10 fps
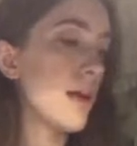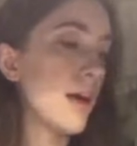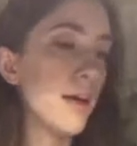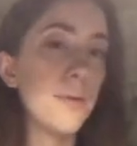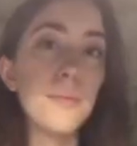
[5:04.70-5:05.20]

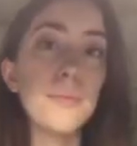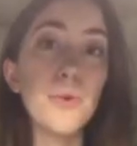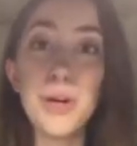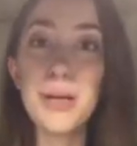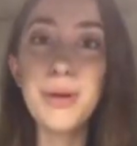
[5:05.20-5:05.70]
I'm
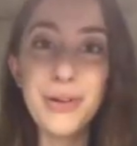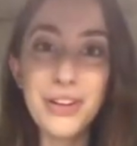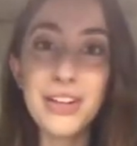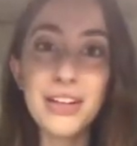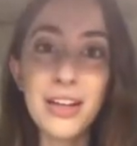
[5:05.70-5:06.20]
worried about
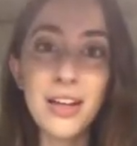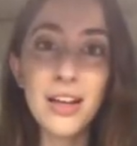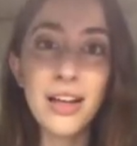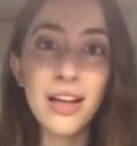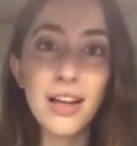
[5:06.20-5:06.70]
her.
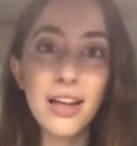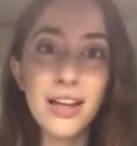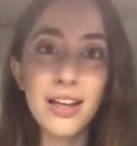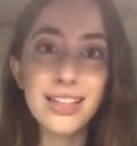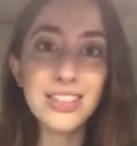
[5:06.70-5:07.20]

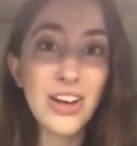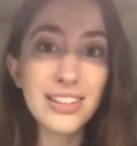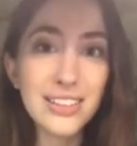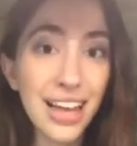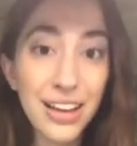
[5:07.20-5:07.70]
It's
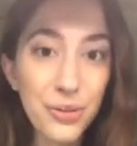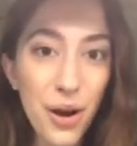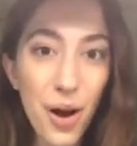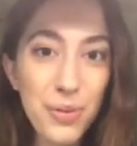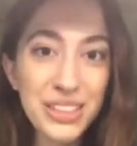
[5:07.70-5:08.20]
not like
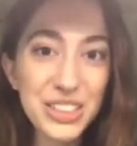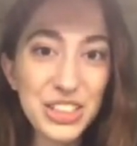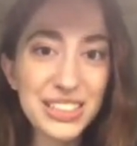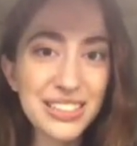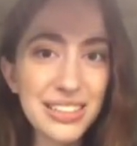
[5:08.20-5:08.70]
Robin to
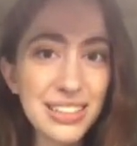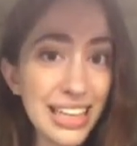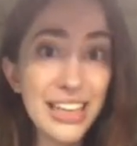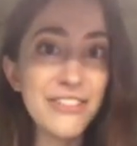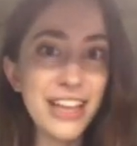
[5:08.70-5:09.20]
just
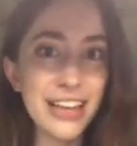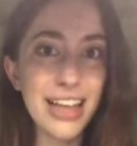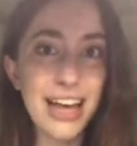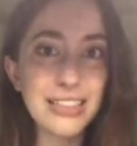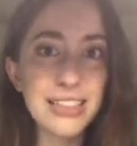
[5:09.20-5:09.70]
leave like
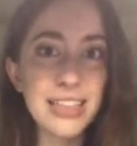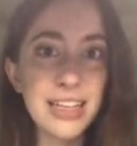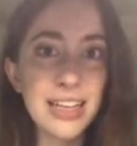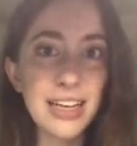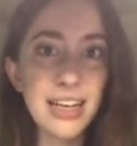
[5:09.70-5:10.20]
that.
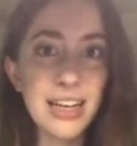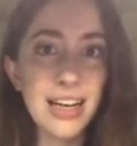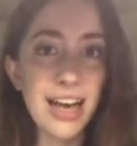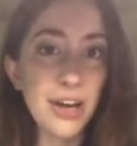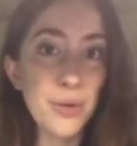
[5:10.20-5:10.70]

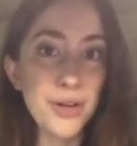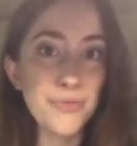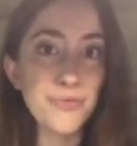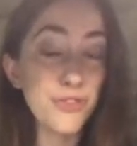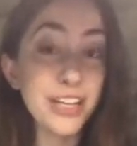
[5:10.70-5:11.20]
I don't want
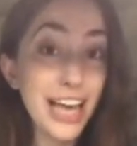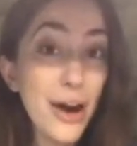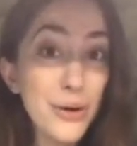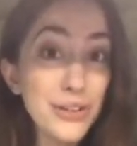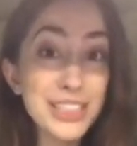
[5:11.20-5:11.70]
to freak
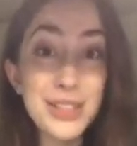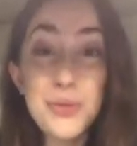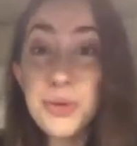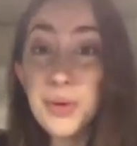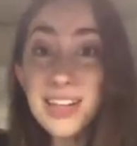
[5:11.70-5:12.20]
out or
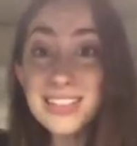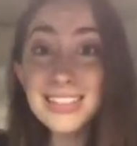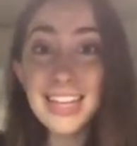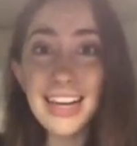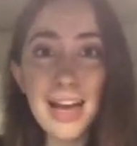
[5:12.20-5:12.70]
assume the
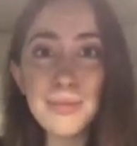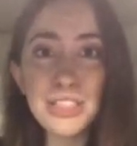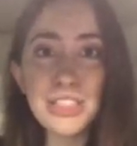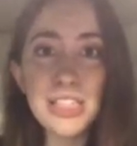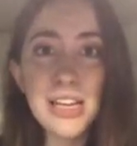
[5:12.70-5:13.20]
worst. I'm
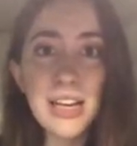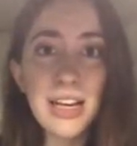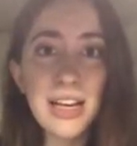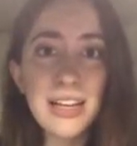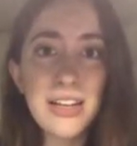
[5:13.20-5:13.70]
just
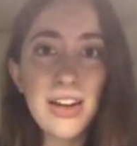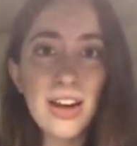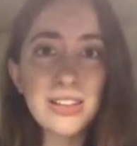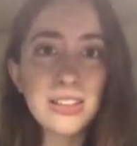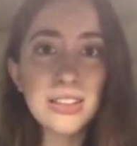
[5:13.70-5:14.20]

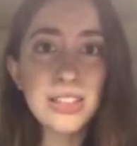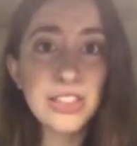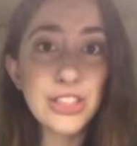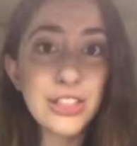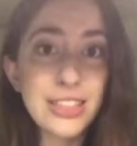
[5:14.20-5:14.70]
not
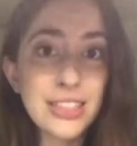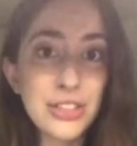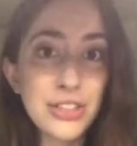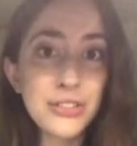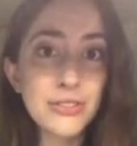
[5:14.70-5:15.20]
sure this
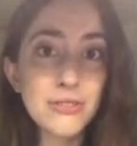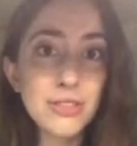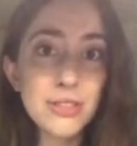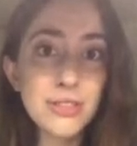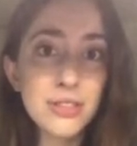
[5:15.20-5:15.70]
is her
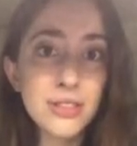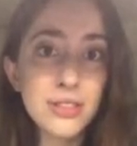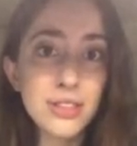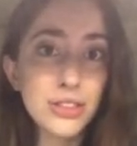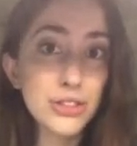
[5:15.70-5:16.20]

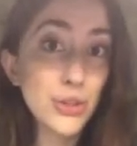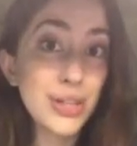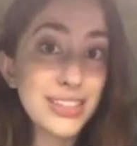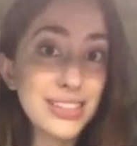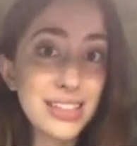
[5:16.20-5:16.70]

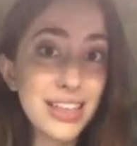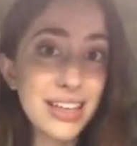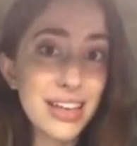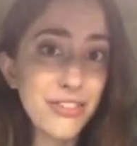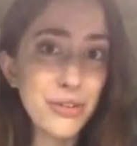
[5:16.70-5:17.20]
choice,
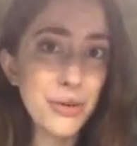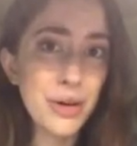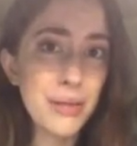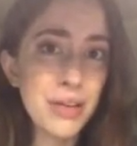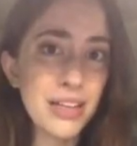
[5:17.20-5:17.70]
if you know
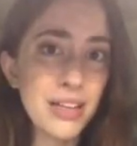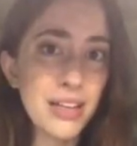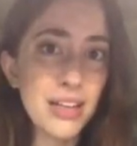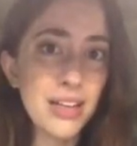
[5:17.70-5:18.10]
what I mean.